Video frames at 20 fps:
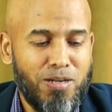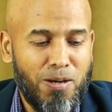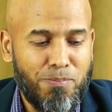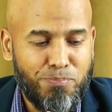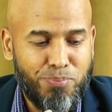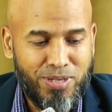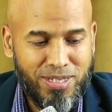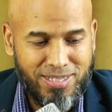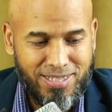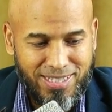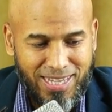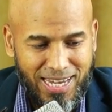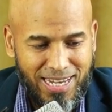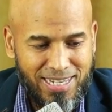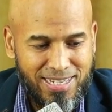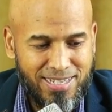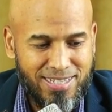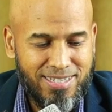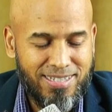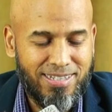
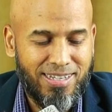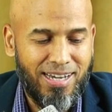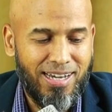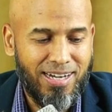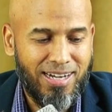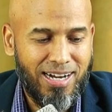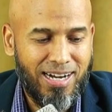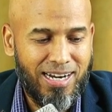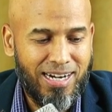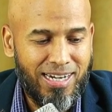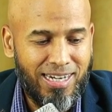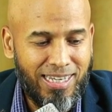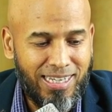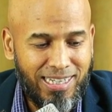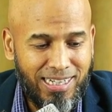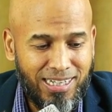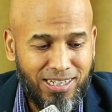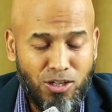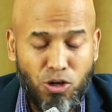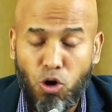presents a
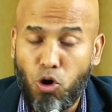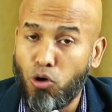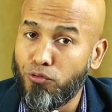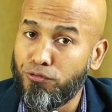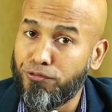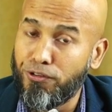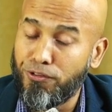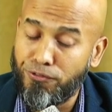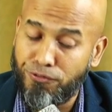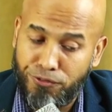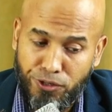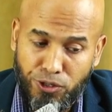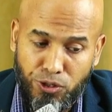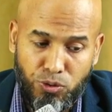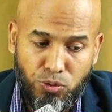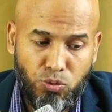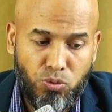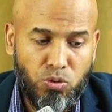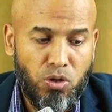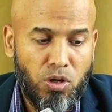clear
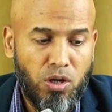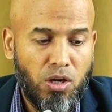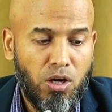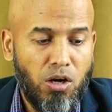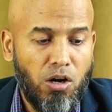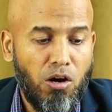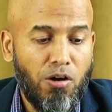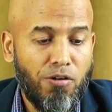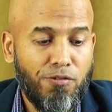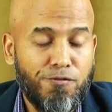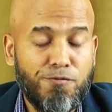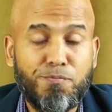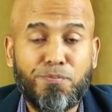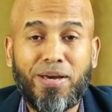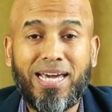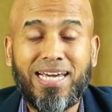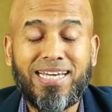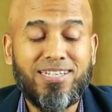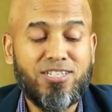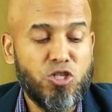overview of
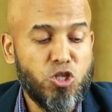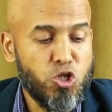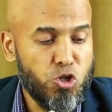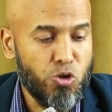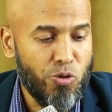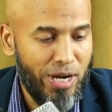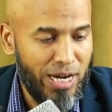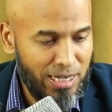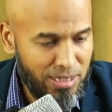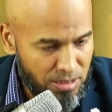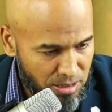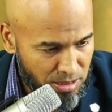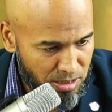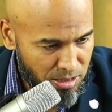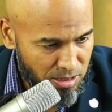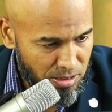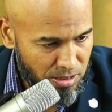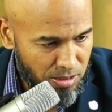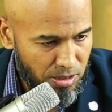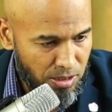main
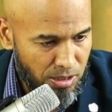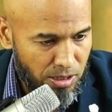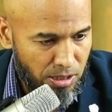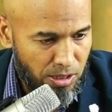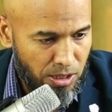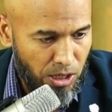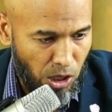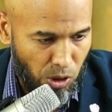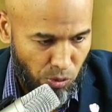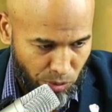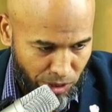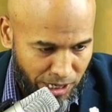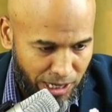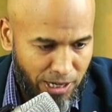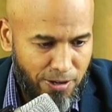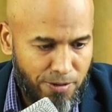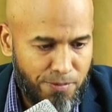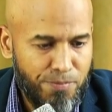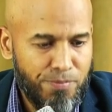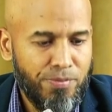trends,
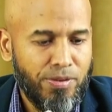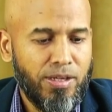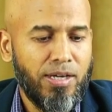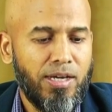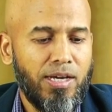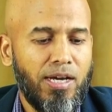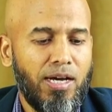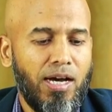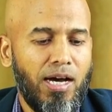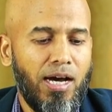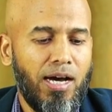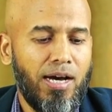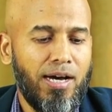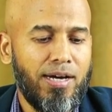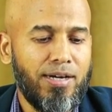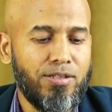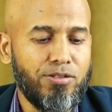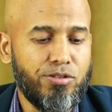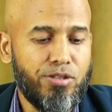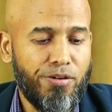okay,
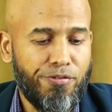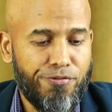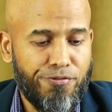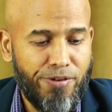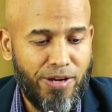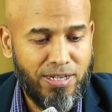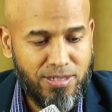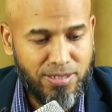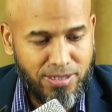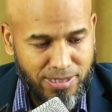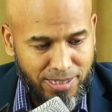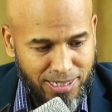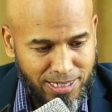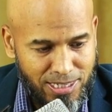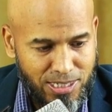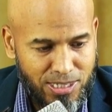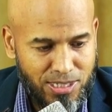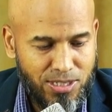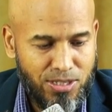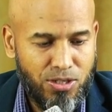
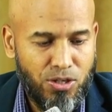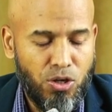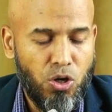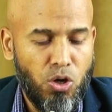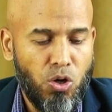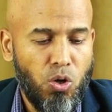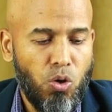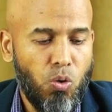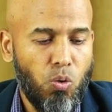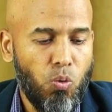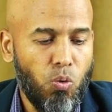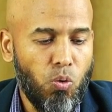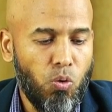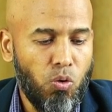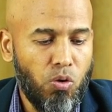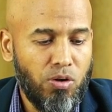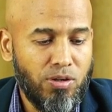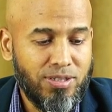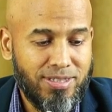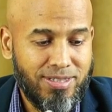differences
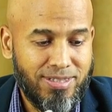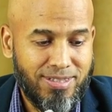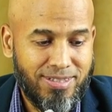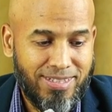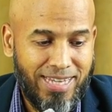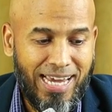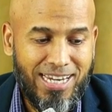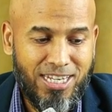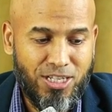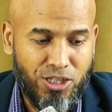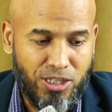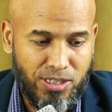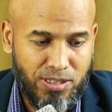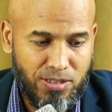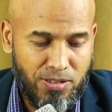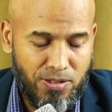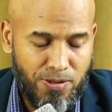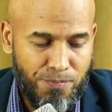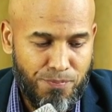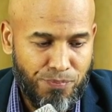or
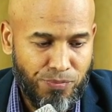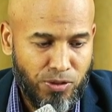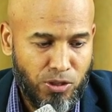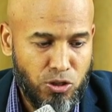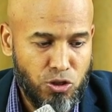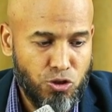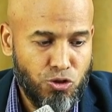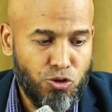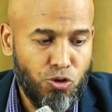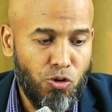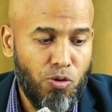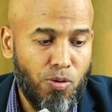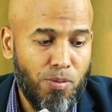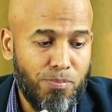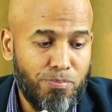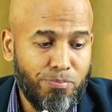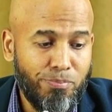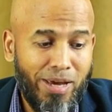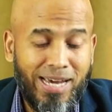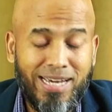stages. So
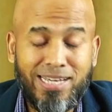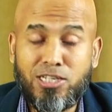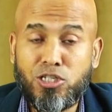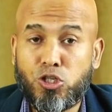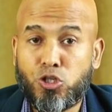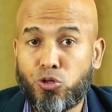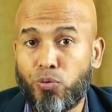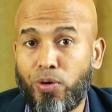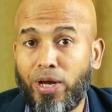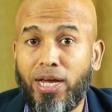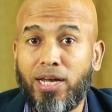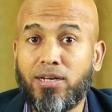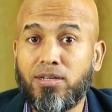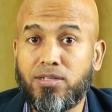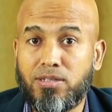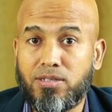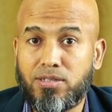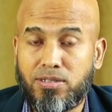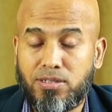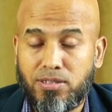main
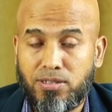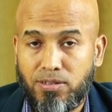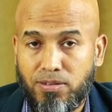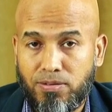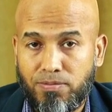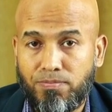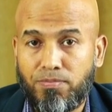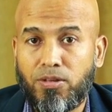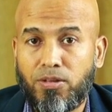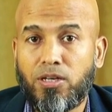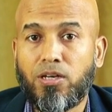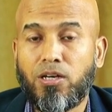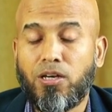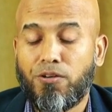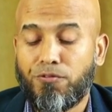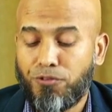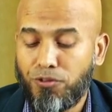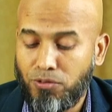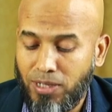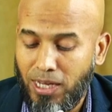trends.
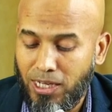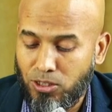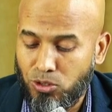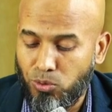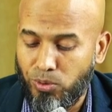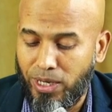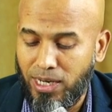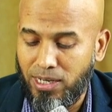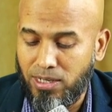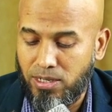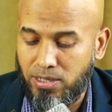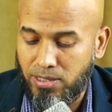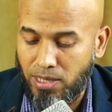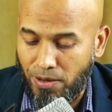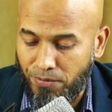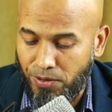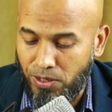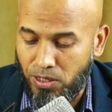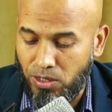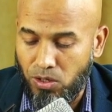If you'd like to get
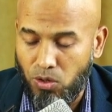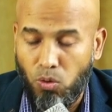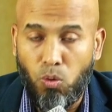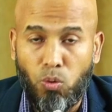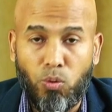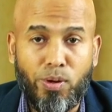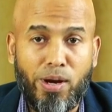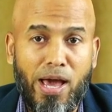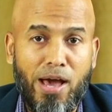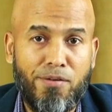7 or